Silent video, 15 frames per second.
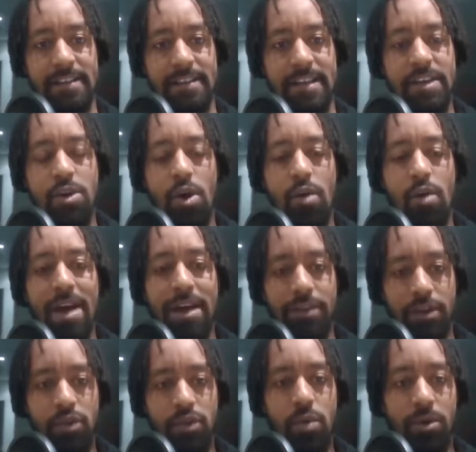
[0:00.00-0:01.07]
He got
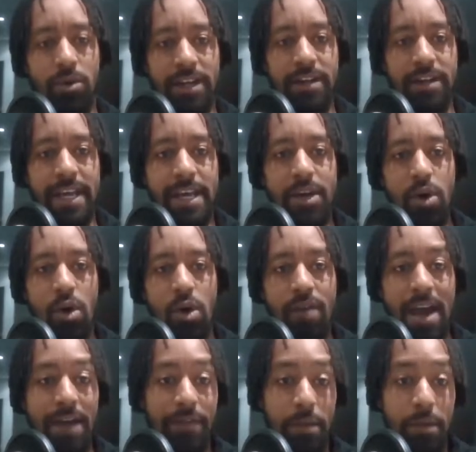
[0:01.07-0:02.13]
around as well, didn't he? He got
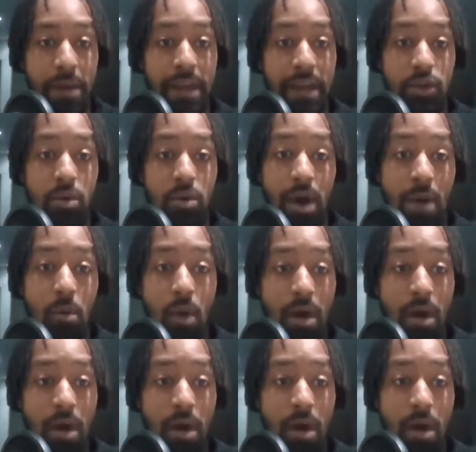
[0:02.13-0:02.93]
around the pitch quite well.